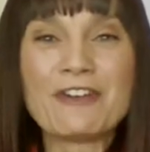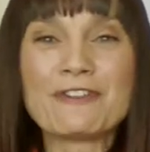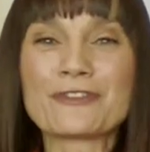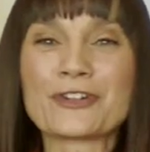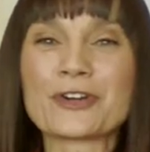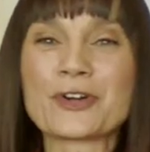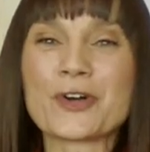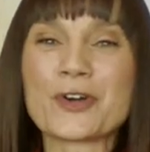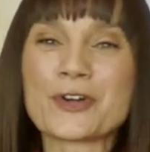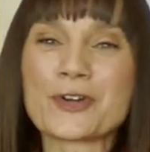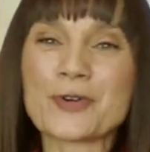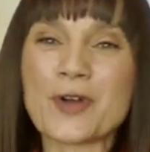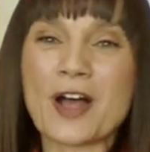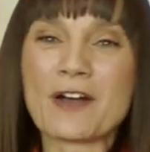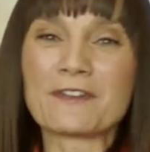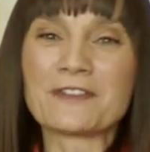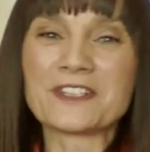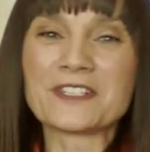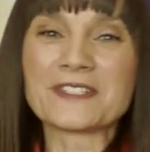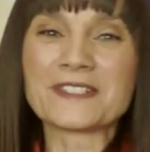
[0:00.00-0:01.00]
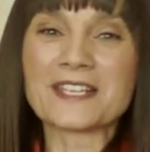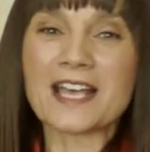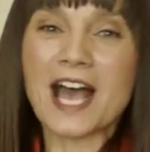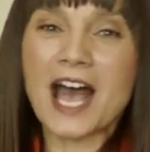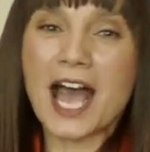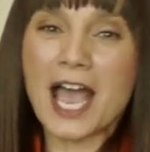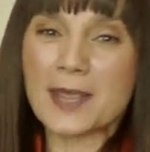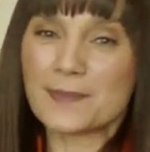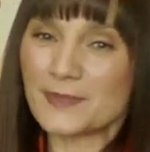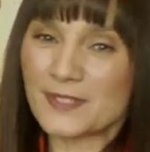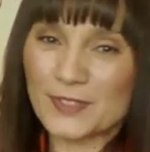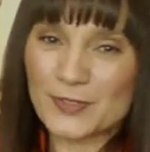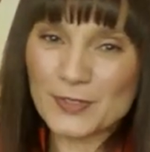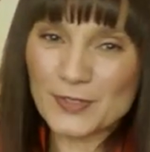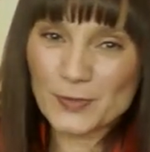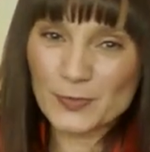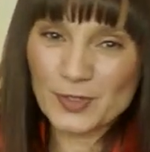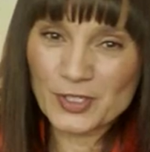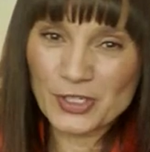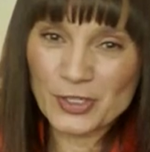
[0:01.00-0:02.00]
For Corner Office, mm-hmm. I'm
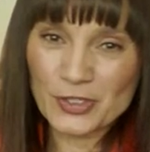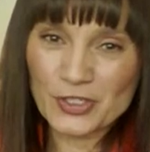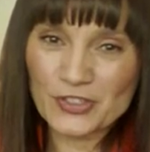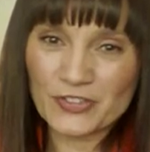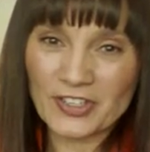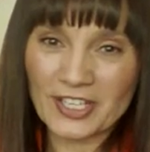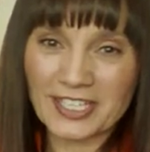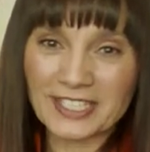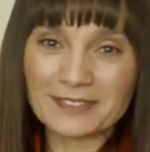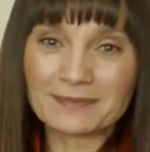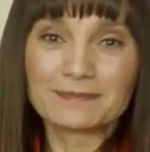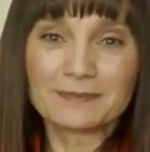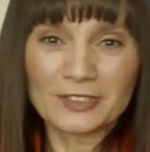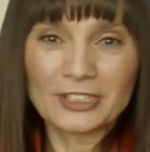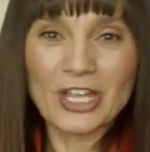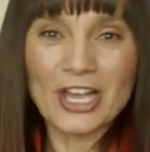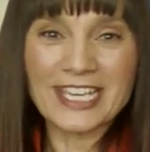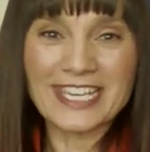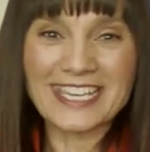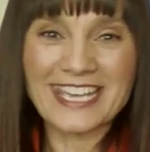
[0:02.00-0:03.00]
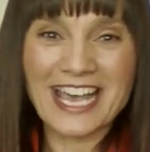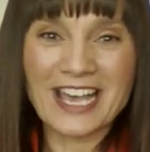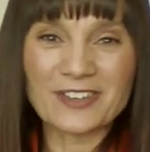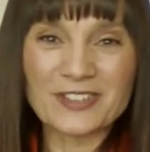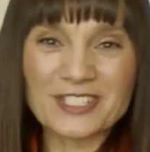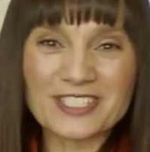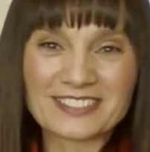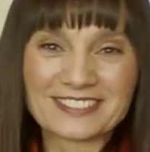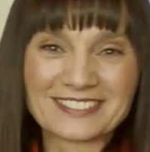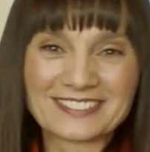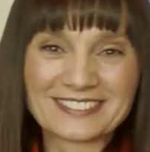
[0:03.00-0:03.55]
Susan Radojevic, logging out.